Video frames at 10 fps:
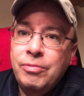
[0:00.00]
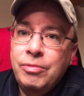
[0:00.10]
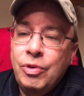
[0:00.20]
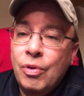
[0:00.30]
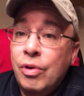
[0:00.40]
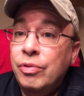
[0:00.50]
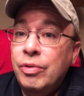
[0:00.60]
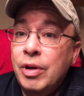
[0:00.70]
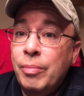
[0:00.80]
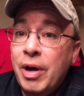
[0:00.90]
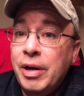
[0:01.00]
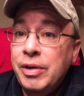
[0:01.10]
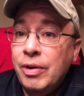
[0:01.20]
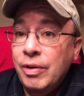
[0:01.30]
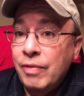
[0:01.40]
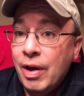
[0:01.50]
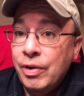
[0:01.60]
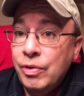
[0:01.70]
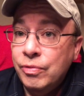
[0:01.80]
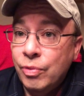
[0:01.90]
You also get a monetary
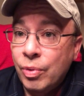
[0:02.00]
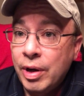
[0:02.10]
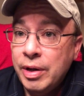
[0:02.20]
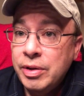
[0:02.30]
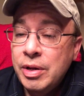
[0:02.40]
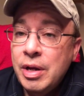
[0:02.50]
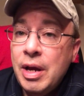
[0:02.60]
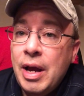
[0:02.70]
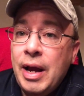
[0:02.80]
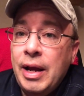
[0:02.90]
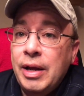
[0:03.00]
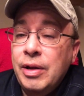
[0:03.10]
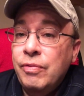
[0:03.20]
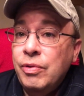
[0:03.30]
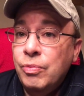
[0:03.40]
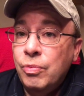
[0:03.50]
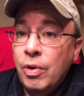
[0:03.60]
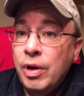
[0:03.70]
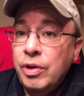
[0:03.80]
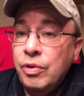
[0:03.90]
value for it, and if you
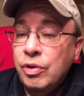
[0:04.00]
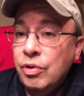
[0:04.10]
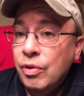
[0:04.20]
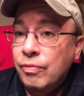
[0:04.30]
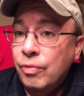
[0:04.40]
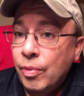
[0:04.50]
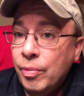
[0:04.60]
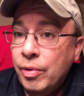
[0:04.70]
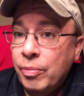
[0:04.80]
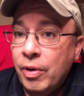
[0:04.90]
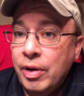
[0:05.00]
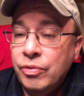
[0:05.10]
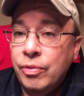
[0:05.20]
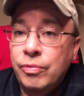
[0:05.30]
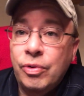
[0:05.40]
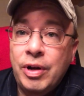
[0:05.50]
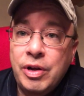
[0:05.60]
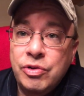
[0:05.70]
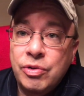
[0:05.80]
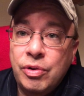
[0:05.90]
want, you can do a formal appraisal for
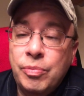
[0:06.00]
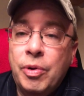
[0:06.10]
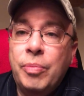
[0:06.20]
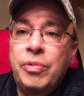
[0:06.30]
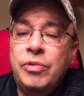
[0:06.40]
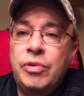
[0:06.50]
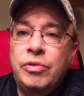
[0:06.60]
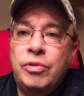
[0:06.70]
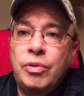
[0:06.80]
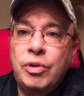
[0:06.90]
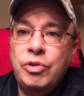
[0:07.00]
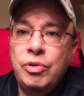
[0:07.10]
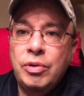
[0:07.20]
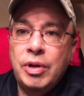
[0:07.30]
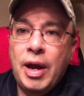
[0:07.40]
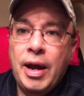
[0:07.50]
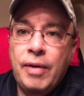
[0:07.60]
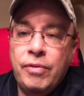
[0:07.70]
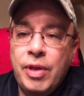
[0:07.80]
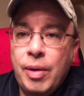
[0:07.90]
insurance purposes so that you can
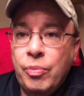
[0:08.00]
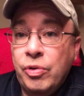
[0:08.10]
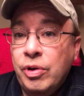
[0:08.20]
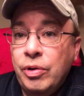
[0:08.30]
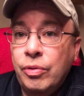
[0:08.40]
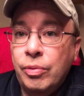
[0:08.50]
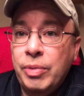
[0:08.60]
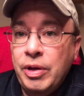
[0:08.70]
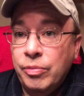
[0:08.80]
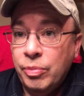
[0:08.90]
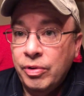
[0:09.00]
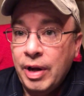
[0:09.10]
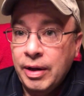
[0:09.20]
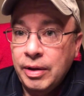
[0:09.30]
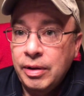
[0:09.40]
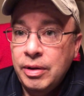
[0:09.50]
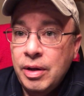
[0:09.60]
have that particular piece protected